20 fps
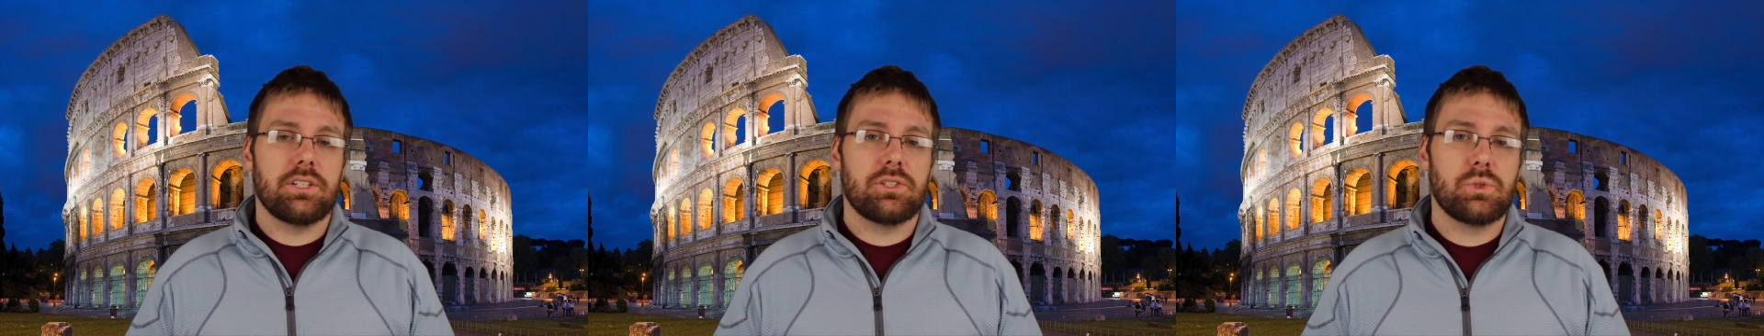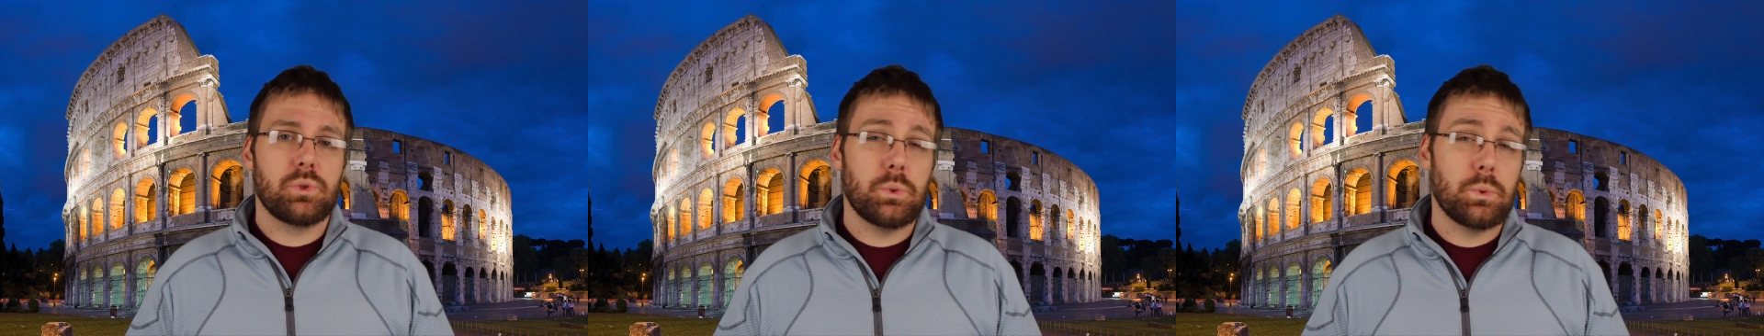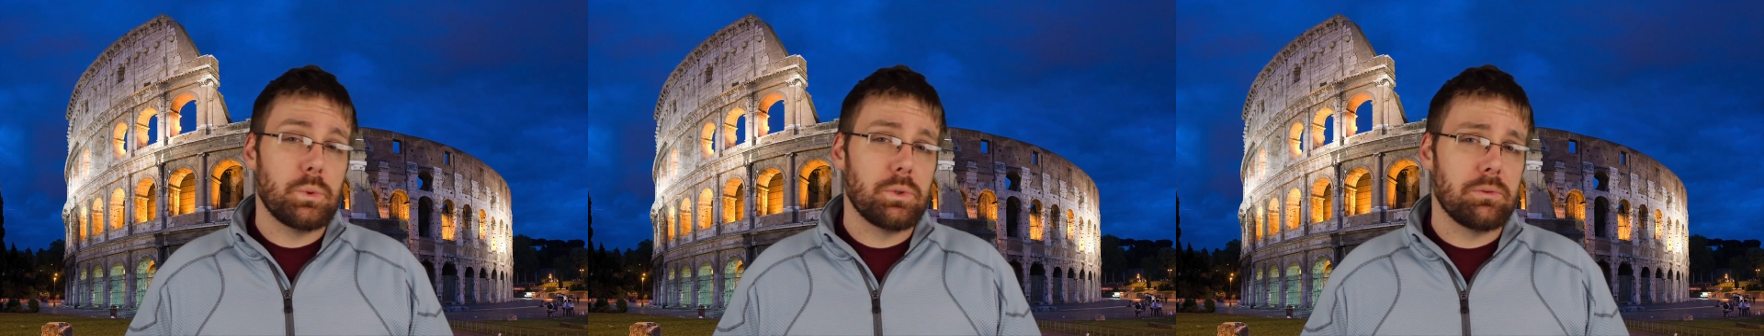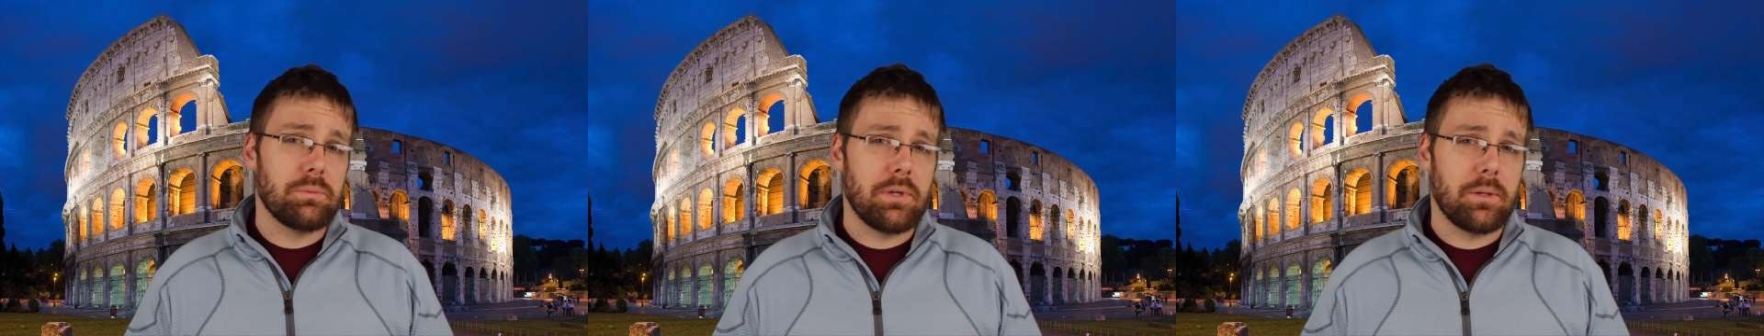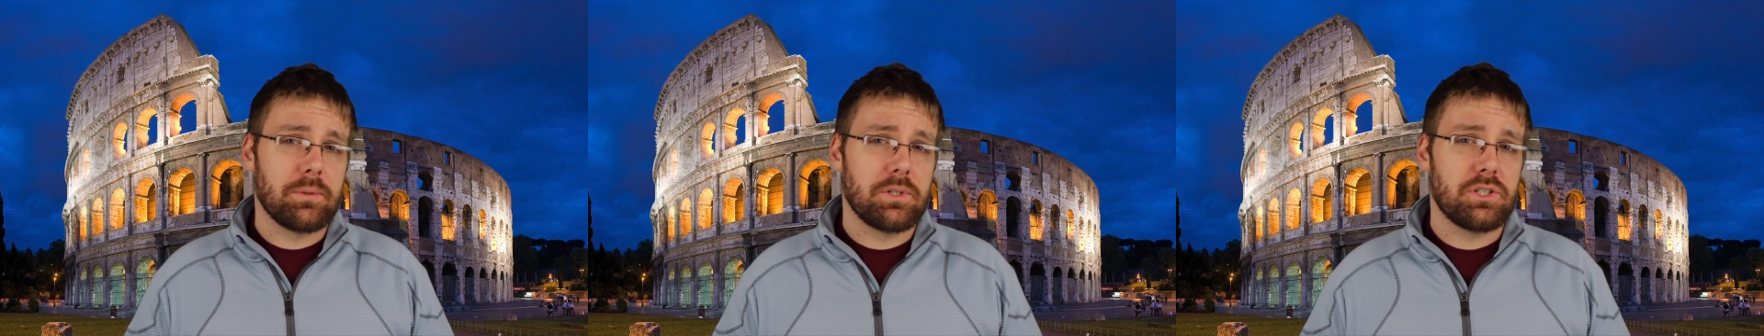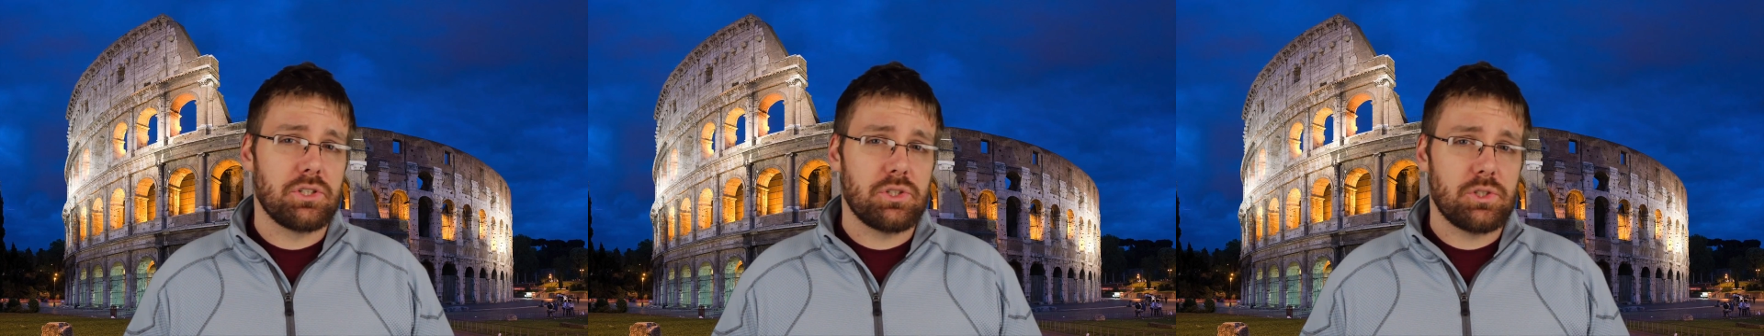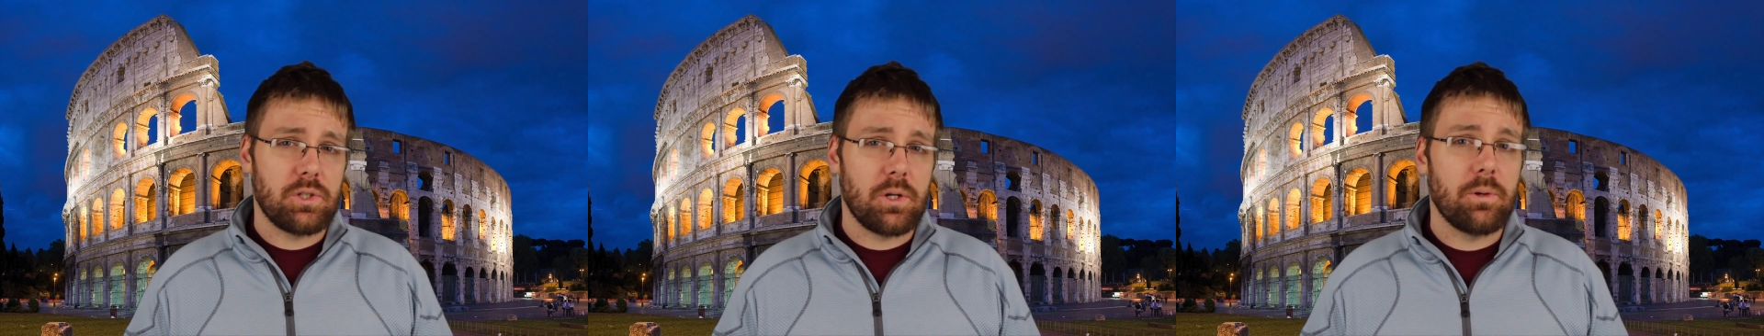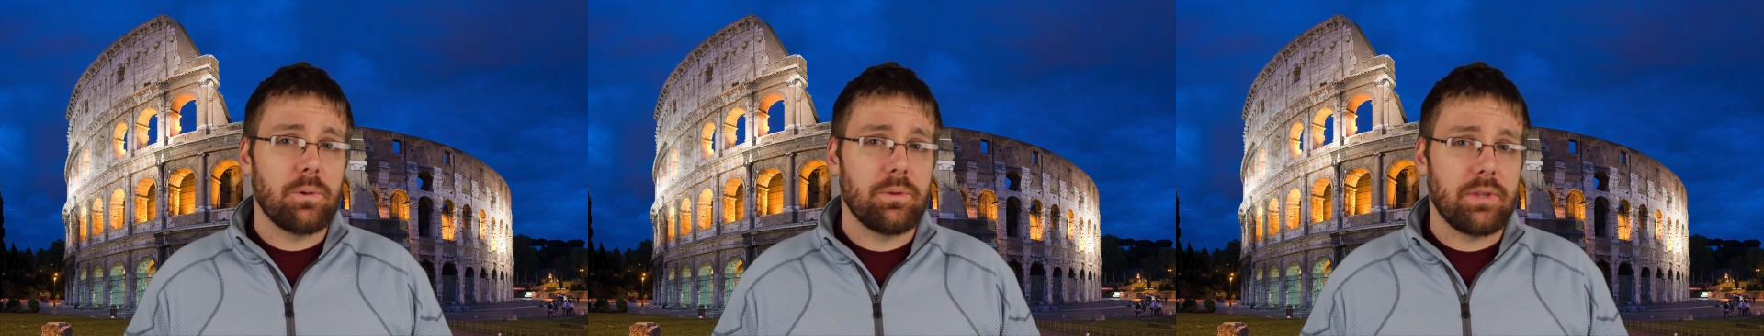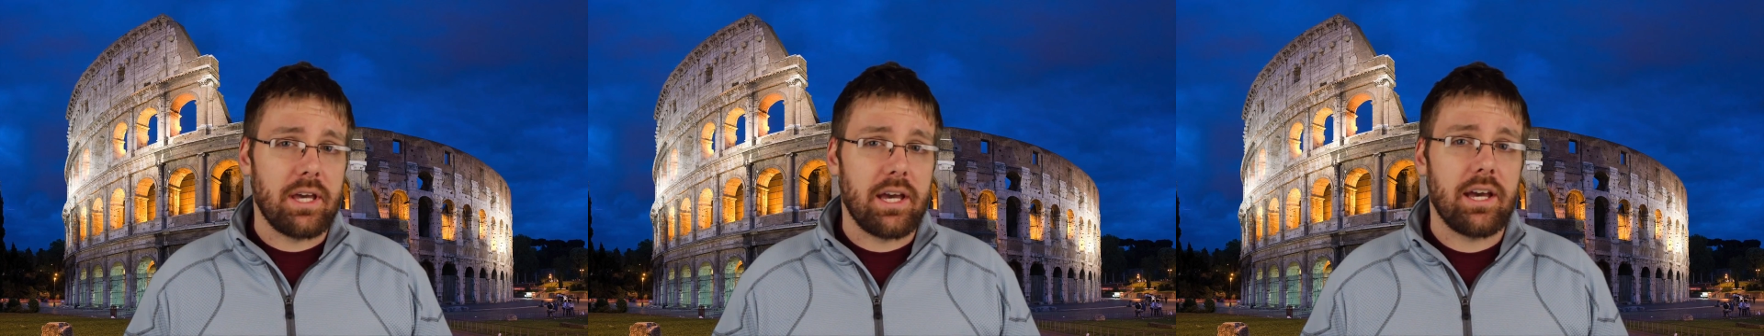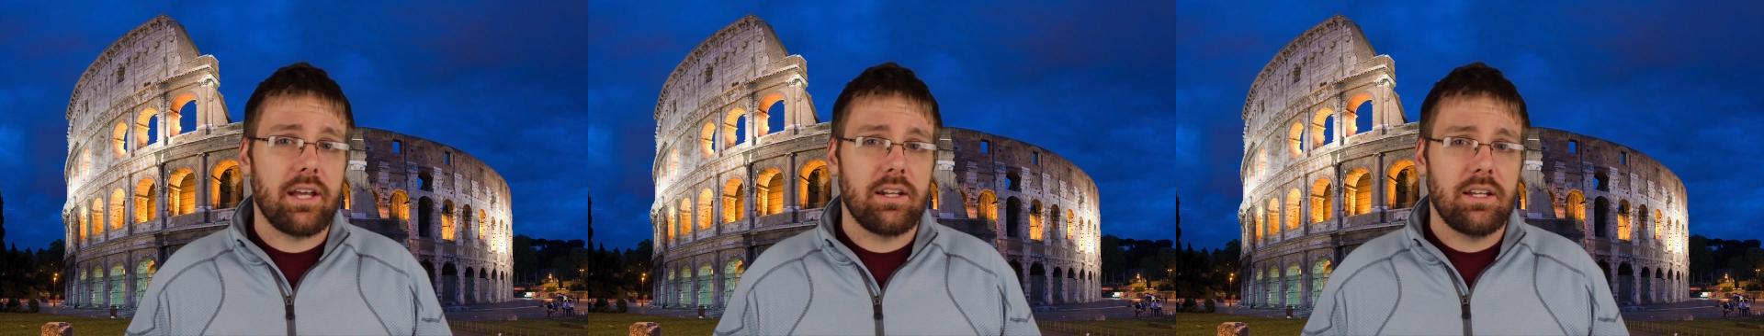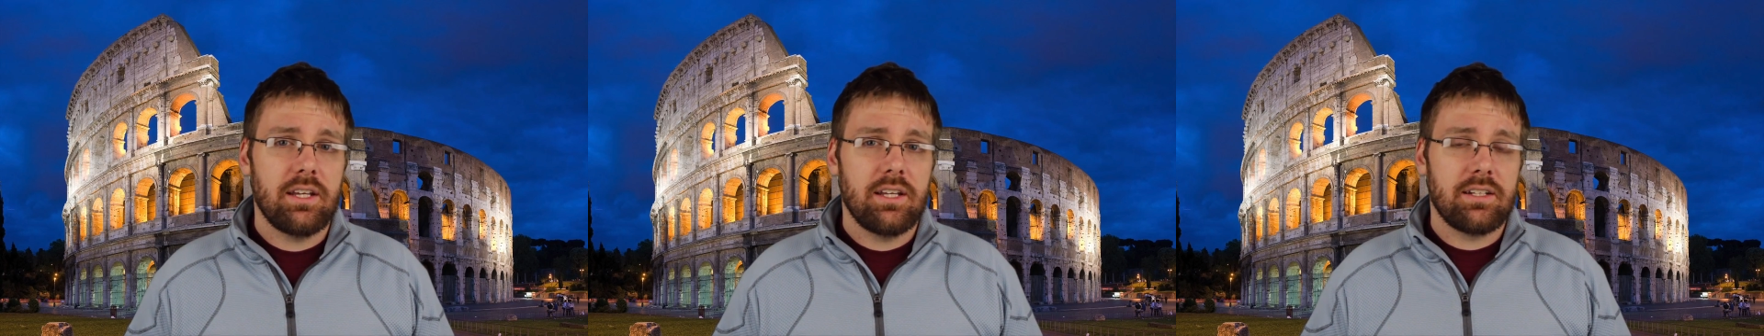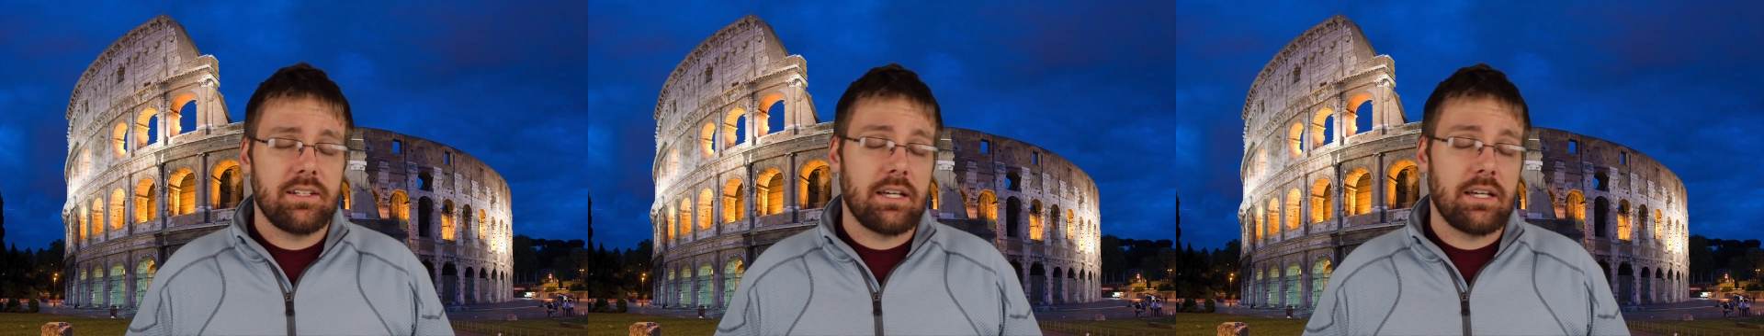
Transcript: tool to be able to show that.